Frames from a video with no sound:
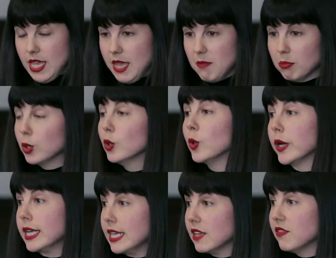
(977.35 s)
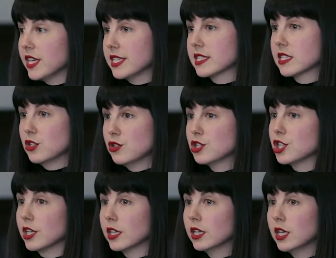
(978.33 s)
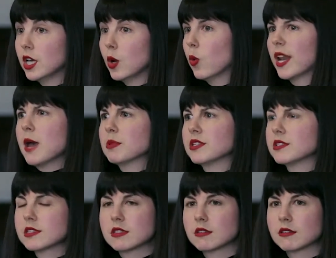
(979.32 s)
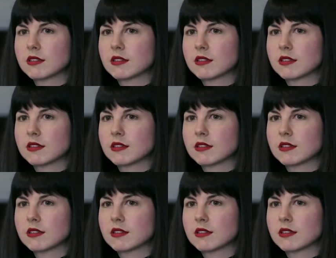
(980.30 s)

employed in the institution, what happens?